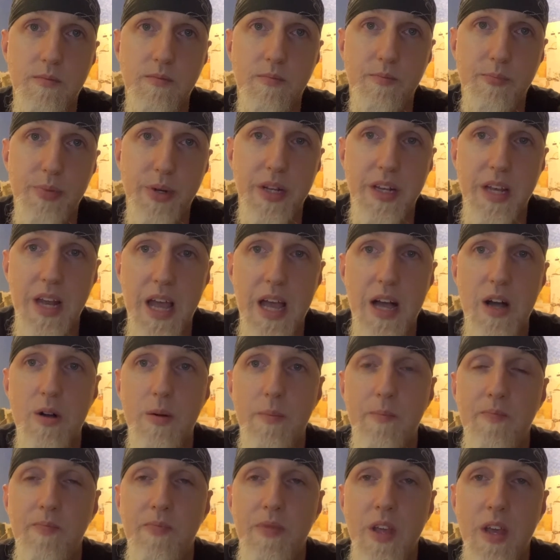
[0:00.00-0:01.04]
But
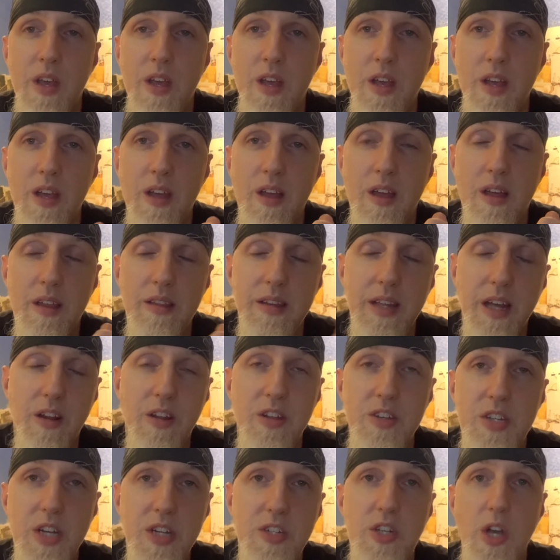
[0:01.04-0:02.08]
now, the
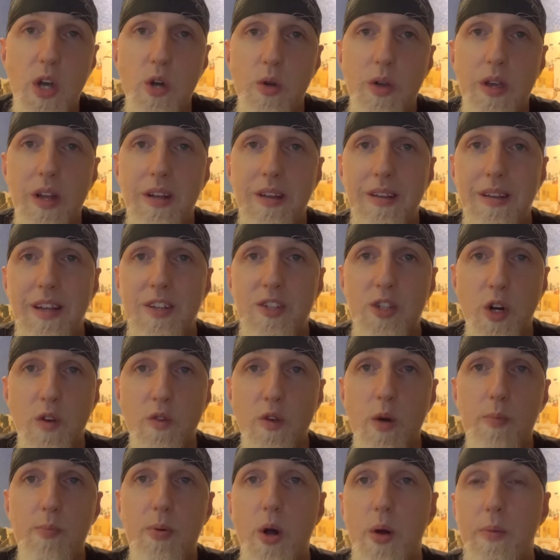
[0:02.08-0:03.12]
LRC token, its
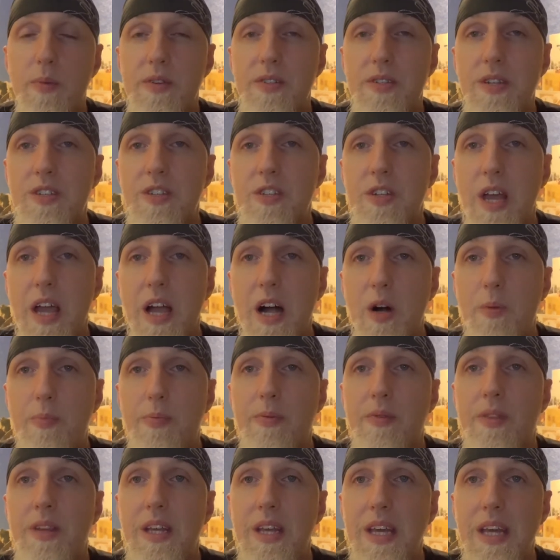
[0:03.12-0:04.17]
overall purpose is to help
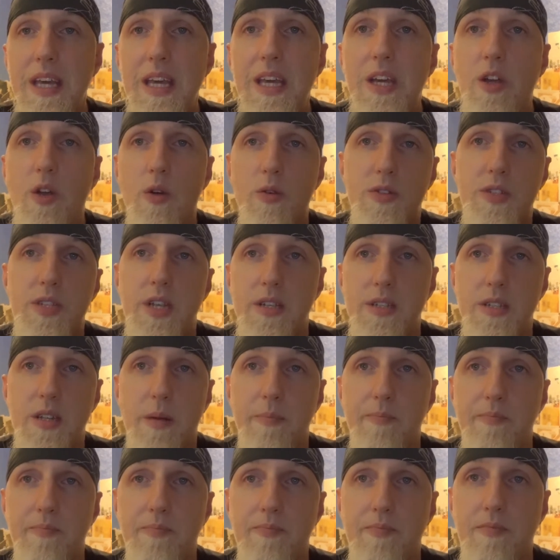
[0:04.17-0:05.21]
the ecosystem,
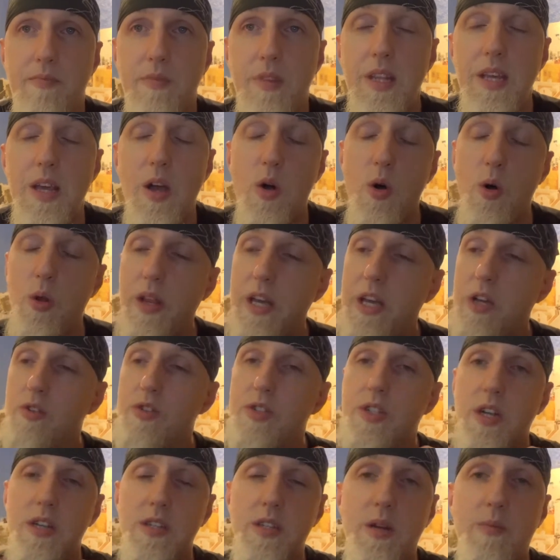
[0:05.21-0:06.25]
the whole
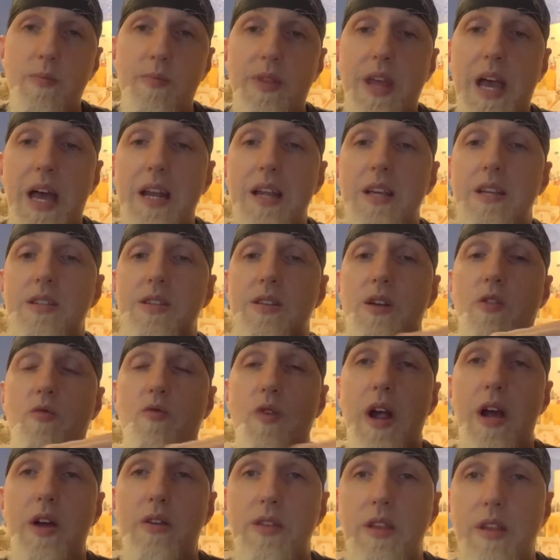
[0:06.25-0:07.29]
ecosystem that is
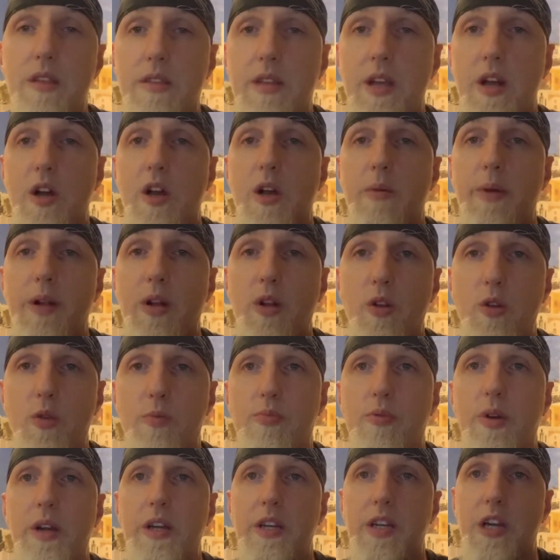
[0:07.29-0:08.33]
around the Ethereum and
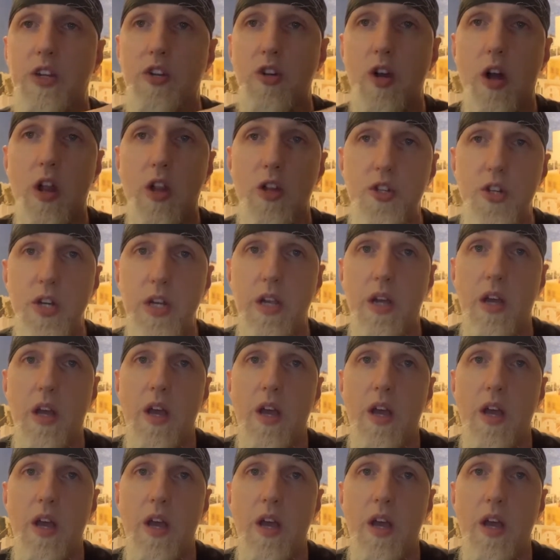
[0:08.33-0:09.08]
Loopring technology.